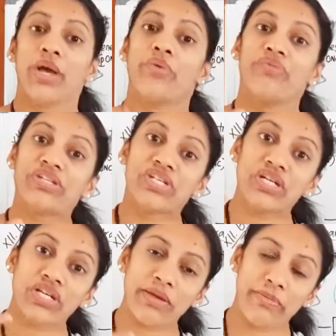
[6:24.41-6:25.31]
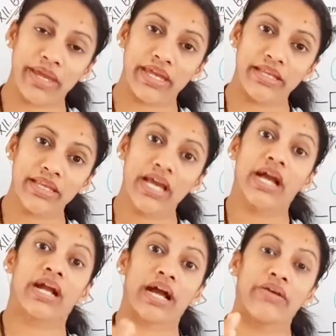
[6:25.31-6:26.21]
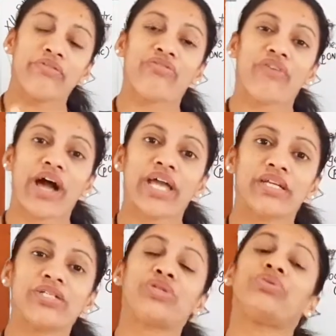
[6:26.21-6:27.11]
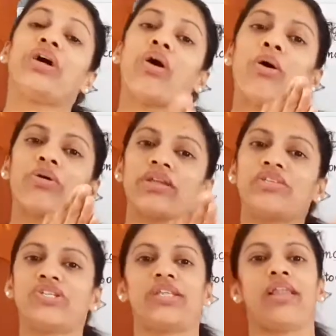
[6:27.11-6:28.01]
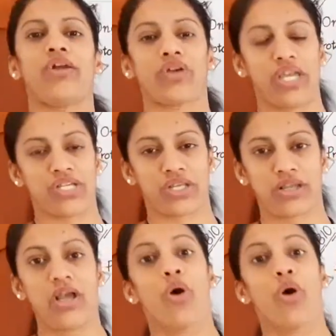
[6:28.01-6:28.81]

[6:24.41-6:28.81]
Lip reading: which will remain confined to the original location.